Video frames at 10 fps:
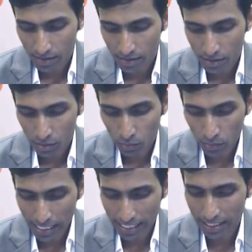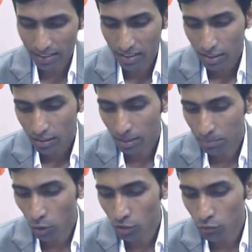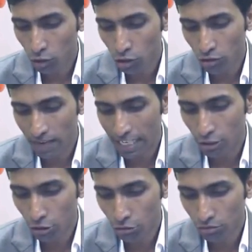where the portfolio value